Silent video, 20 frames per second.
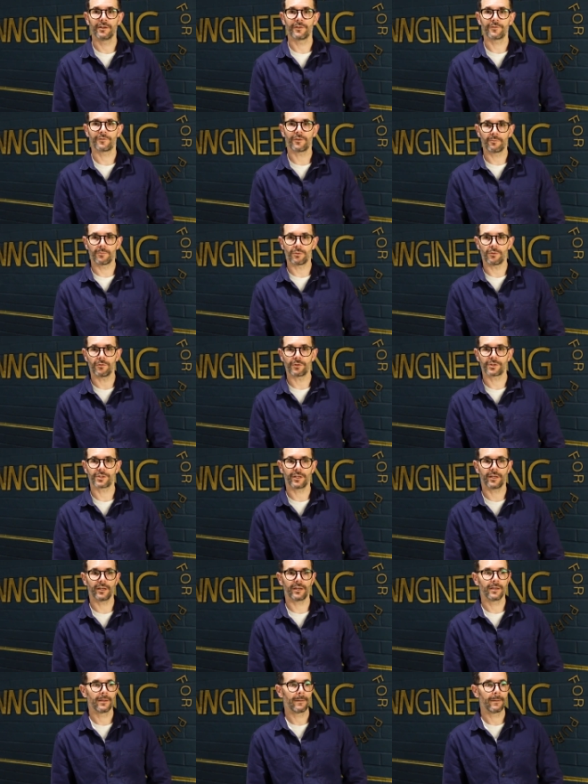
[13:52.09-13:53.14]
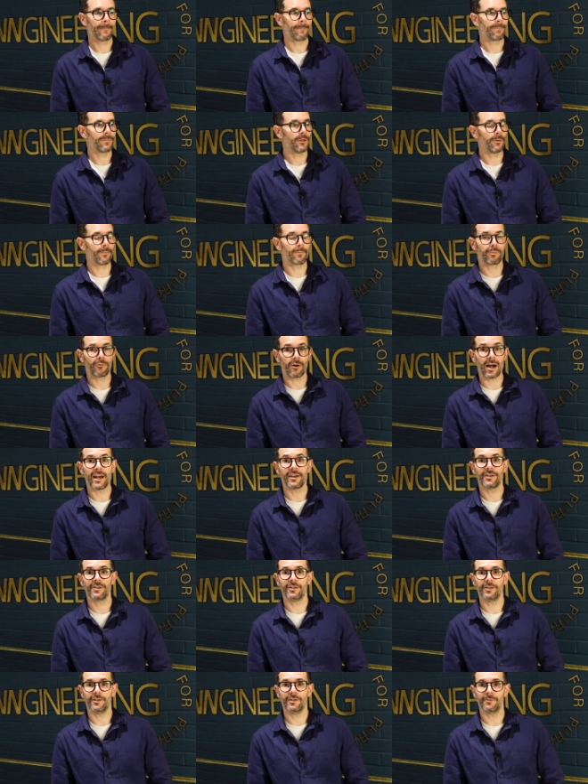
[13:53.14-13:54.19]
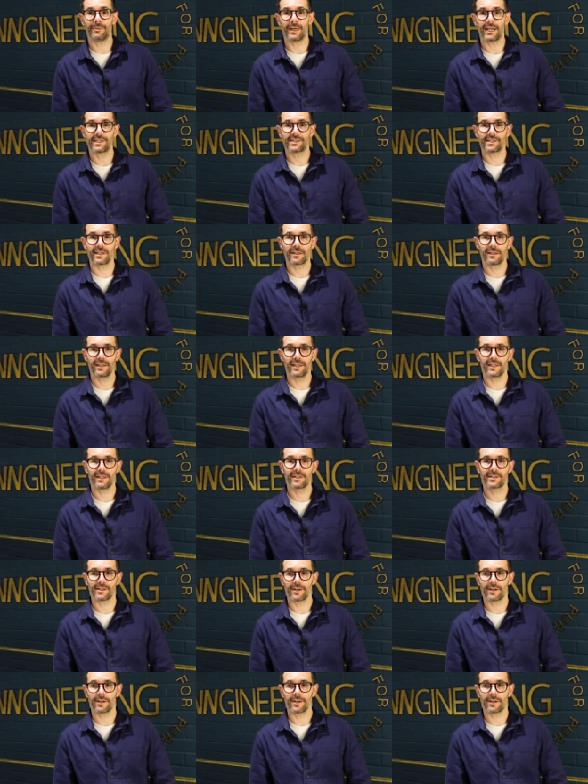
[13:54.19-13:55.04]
from Porsche that brand new basically.